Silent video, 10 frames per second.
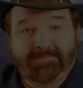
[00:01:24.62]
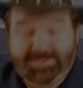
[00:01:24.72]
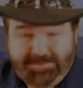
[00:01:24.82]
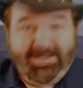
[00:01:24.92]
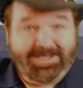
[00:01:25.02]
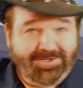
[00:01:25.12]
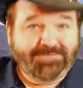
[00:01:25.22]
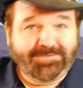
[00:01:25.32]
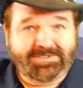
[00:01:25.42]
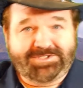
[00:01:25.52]
Is your
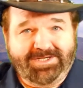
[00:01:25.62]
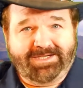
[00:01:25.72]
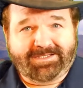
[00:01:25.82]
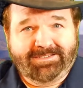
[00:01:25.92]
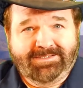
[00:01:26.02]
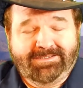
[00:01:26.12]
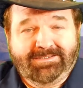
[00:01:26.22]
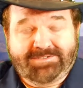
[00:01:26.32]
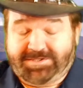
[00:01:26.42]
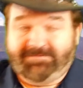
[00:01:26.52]
backlog full of junk?
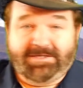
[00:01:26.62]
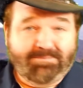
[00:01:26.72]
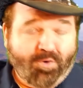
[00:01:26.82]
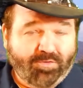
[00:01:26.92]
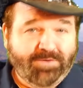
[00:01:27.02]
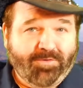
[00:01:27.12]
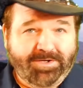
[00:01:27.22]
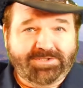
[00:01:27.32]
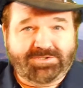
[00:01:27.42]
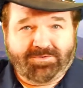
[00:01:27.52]
Stuff like poorly
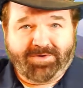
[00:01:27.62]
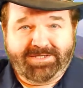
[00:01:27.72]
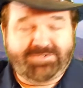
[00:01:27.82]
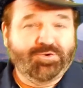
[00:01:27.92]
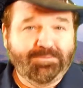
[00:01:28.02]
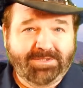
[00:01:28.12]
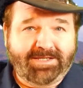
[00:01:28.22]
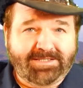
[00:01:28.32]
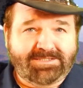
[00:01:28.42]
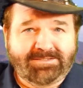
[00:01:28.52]
worded stories,
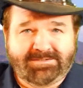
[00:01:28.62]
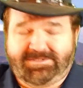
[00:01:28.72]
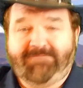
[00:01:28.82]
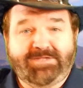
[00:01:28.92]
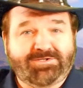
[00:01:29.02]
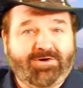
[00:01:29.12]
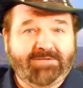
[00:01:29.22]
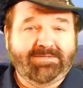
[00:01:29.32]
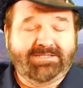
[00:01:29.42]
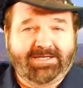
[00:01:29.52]
duplicates, stuff that's
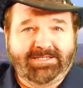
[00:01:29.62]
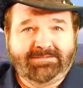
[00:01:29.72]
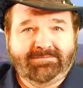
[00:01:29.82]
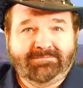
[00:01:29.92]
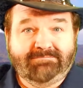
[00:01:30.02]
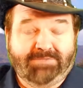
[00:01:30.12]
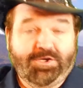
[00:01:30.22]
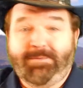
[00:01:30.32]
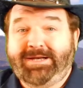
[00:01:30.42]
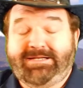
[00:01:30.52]
already been done,
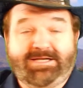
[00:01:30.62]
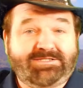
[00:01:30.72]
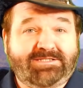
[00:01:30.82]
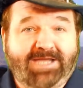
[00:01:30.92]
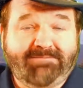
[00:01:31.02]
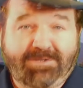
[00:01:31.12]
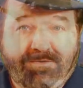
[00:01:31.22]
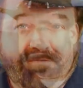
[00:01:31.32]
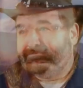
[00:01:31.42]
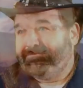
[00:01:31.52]
but nobody takes the time to
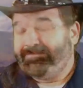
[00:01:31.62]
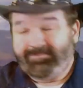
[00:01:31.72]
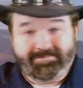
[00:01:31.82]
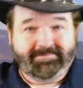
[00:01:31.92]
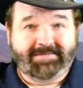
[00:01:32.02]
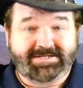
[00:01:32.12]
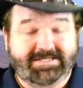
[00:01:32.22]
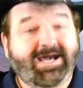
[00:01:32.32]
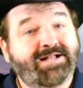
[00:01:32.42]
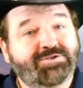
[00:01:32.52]
go in and fix it? Has
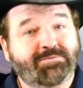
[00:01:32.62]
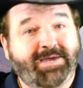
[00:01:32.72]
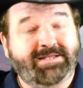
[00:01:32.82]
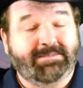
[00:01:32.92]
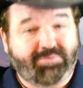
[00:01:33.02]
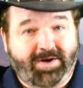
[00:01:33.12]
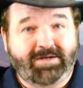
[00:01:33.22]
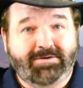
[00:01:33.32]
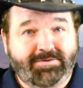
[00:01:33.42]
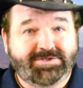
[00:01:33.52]
it gotten so bad that
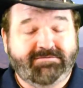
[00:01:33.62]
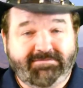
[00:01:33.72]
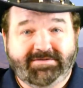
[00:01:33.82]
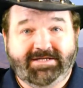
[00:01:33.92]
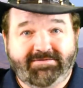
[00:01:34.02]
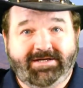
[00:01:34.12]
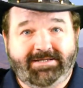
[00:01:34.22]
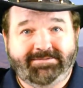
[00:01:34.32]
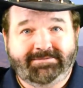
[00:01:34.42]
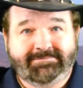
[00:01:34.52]
product owners have even given up?